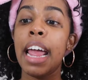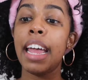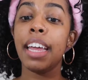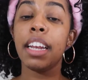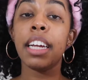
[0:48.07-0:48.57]

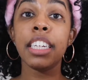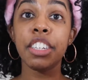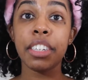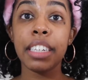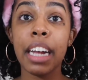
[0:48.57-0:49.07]
And
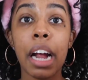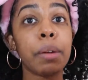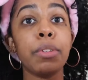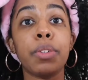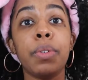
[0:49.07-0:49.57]
initially
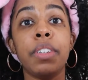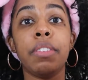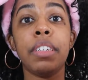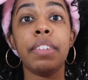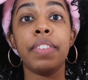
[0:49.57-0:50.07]
I was going
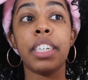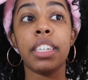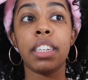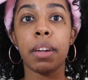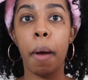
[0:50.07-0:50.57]
to
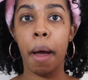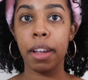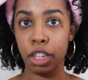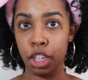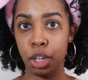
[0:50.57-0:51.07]
even,
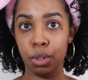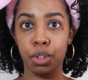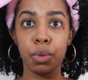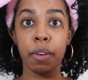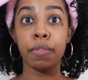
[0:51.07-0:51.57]

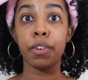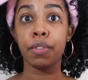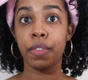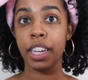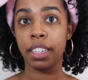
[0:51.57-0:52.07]
do a
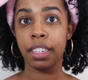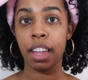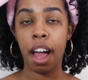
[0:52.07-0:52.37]
full face